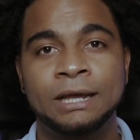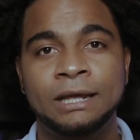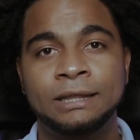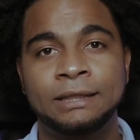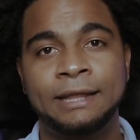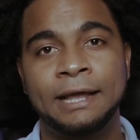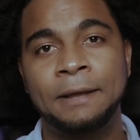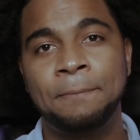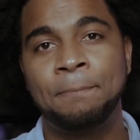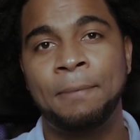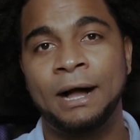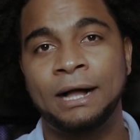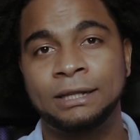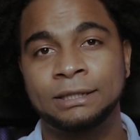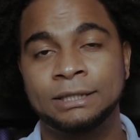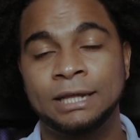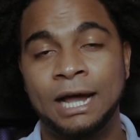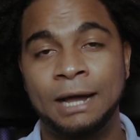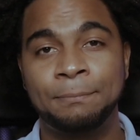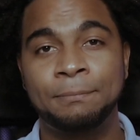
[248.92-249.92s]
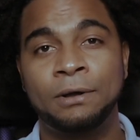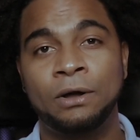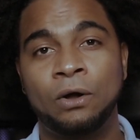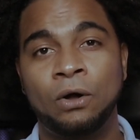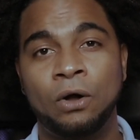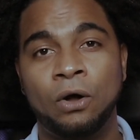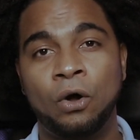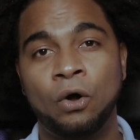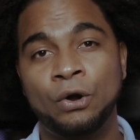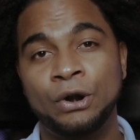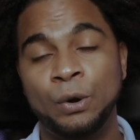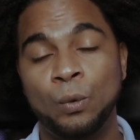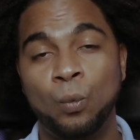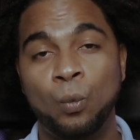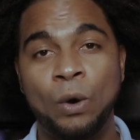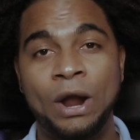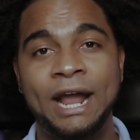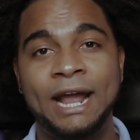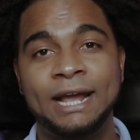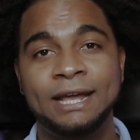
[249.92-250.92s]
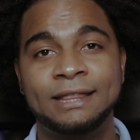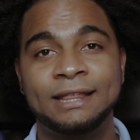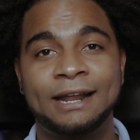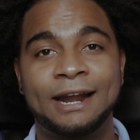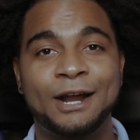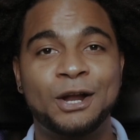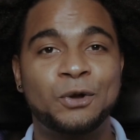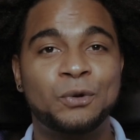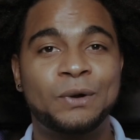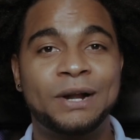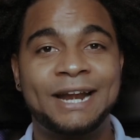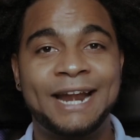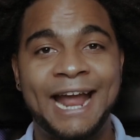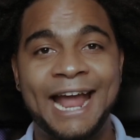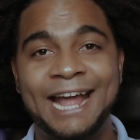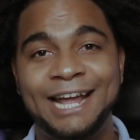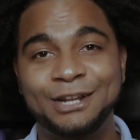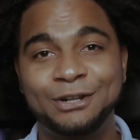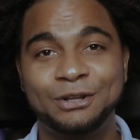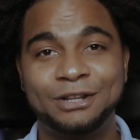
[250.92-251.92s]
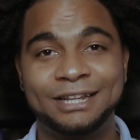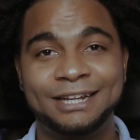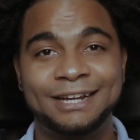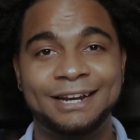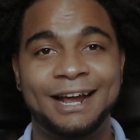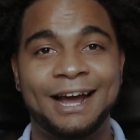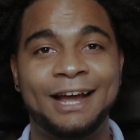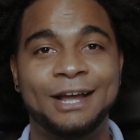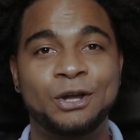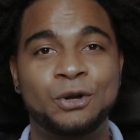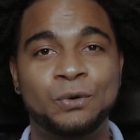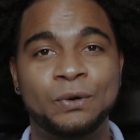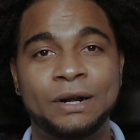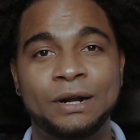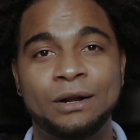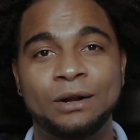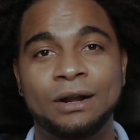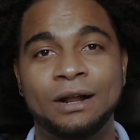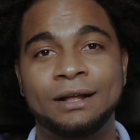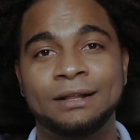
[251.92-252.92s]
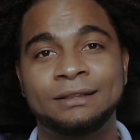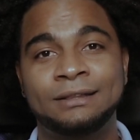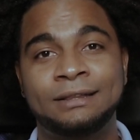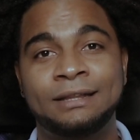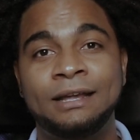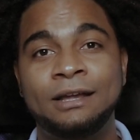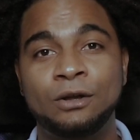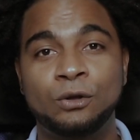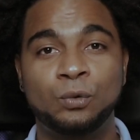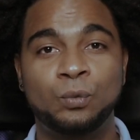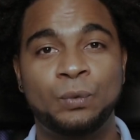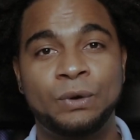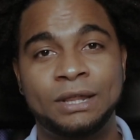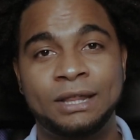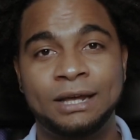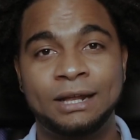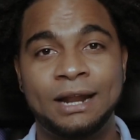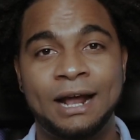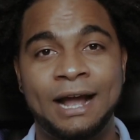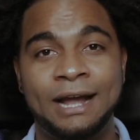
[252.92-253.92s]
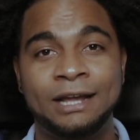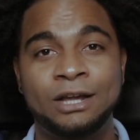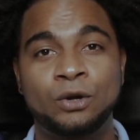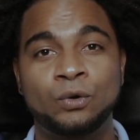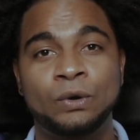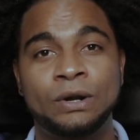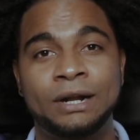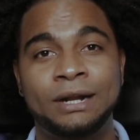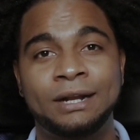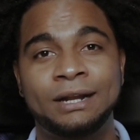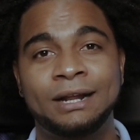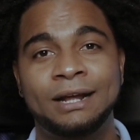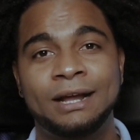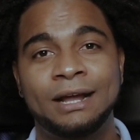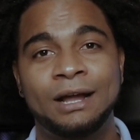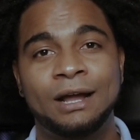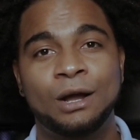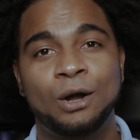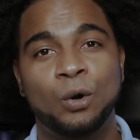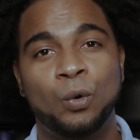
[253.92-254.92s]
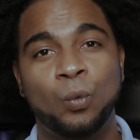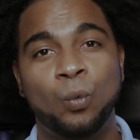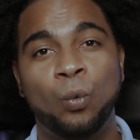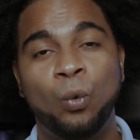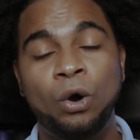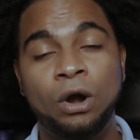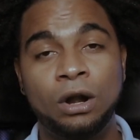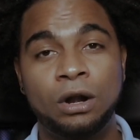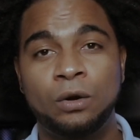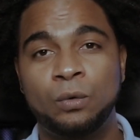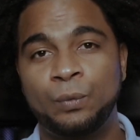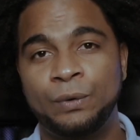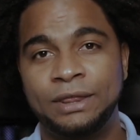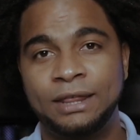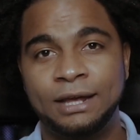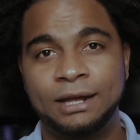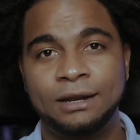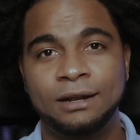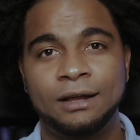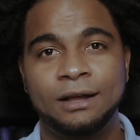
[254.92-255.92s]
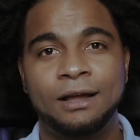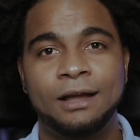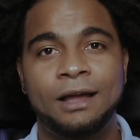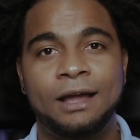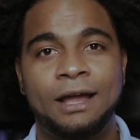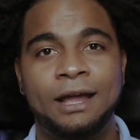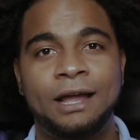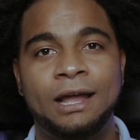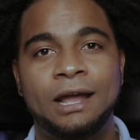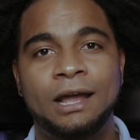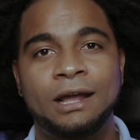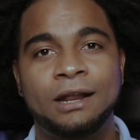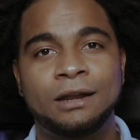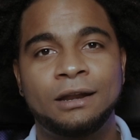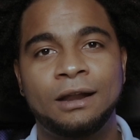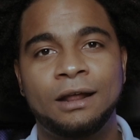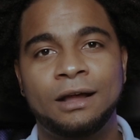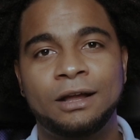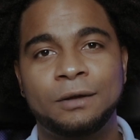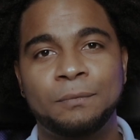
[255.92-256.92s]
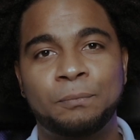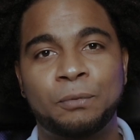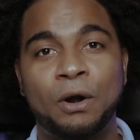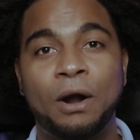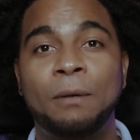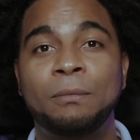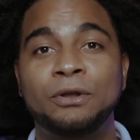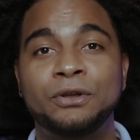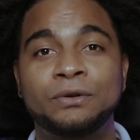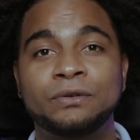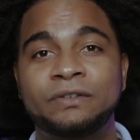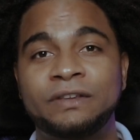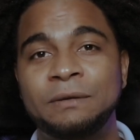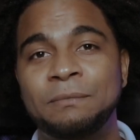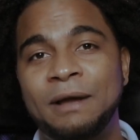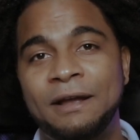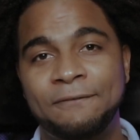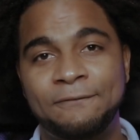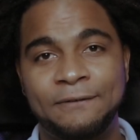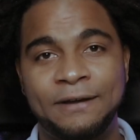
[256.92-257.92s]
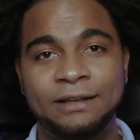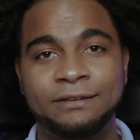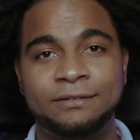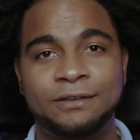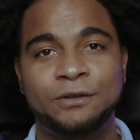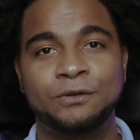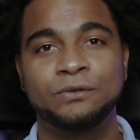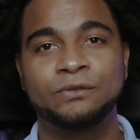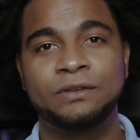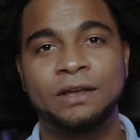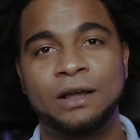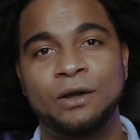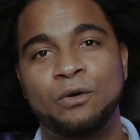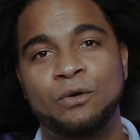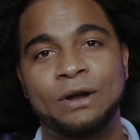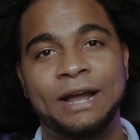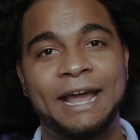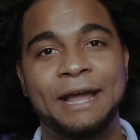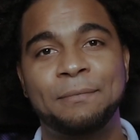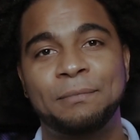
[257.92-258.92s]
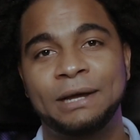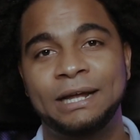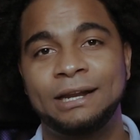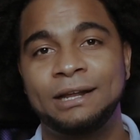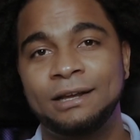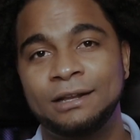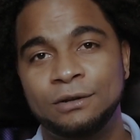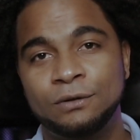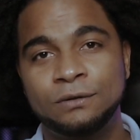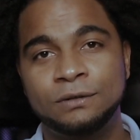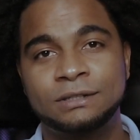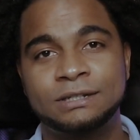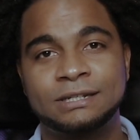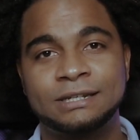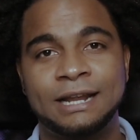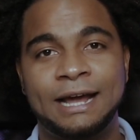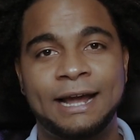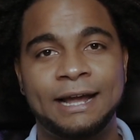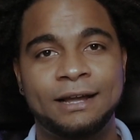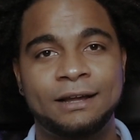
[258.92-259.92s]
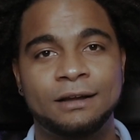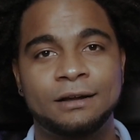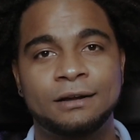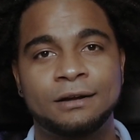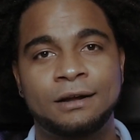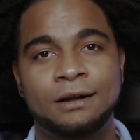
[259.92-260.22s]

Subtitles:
They piled up on a way that I couldn't handle it. I couldn't deal with it. I couldn't work with it. And probably you see my face and you say, okay, but he looks like